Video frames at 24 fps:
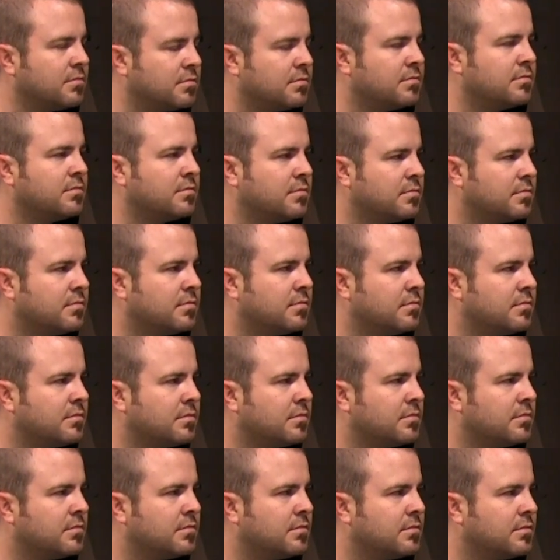
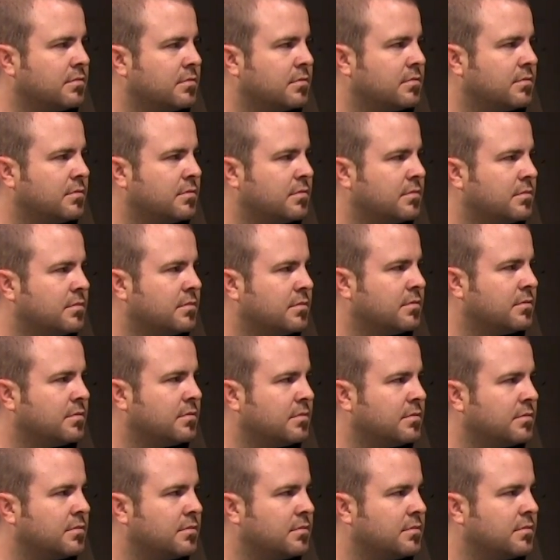
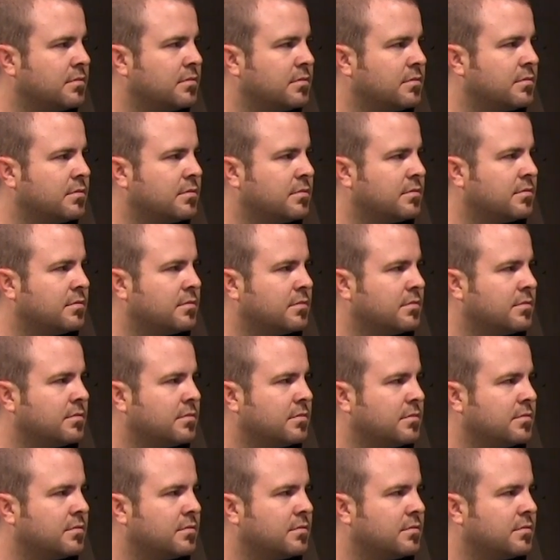This person isn't speaking.